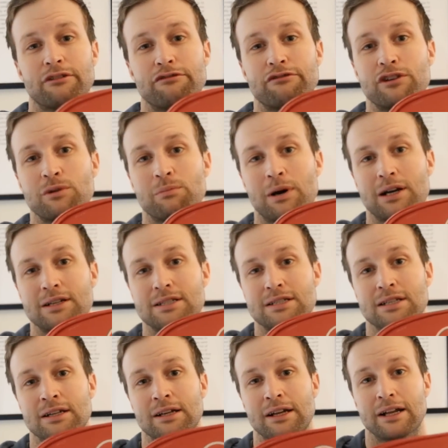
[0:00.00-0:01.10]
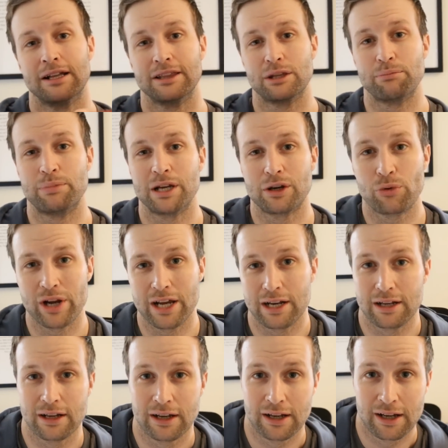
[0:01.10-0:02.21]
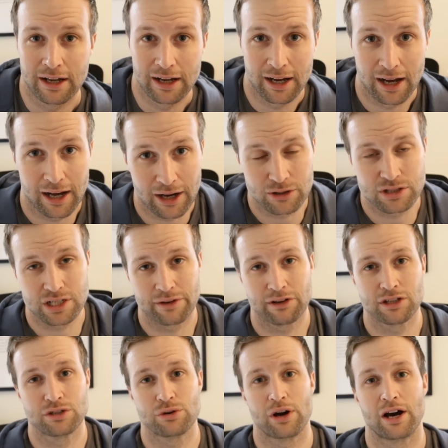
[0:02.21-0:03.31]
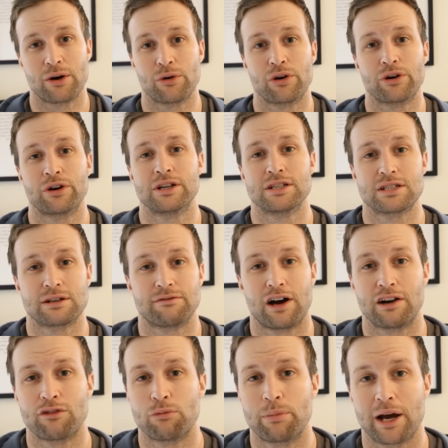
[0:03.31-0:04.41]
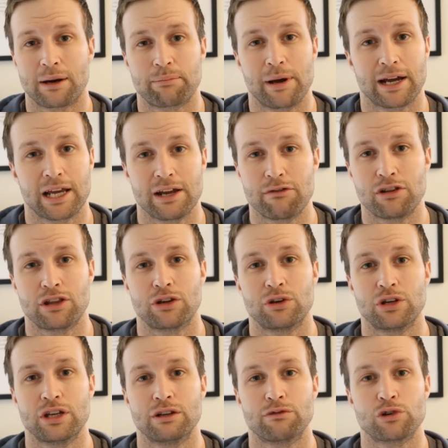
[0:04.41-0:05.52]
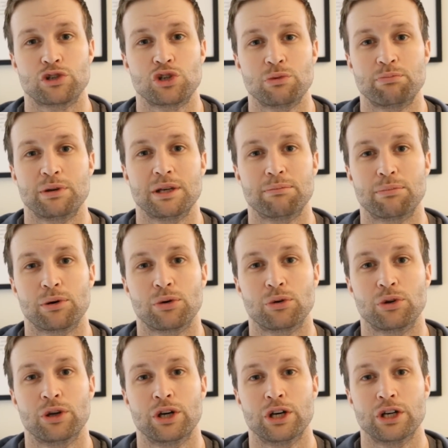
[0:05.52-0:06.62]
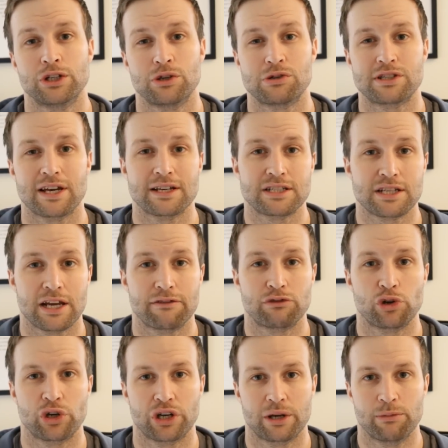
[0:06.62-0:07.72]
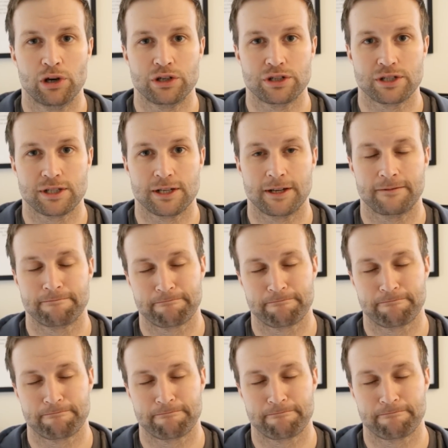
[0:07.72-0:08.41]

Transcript: a few months. The Big Red, our 72-hour survival backpack, everything you need for 2 people to stay safe during an emergency.